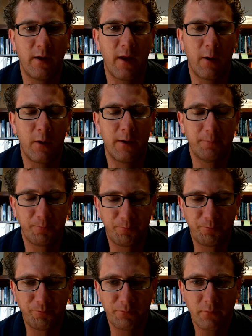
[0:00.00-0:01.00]
that way.
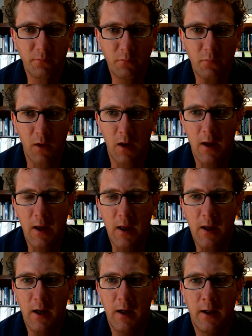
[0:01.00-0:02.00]

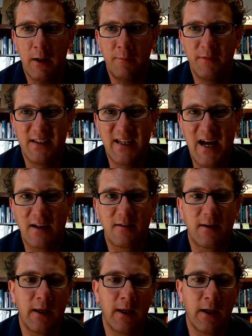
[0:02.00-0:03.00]
The
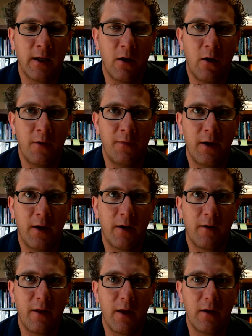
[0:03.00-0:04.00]
last thing on
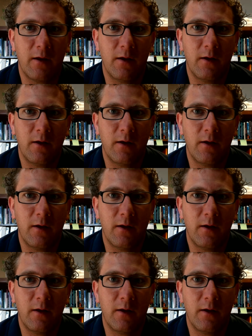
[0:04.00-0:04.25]
there that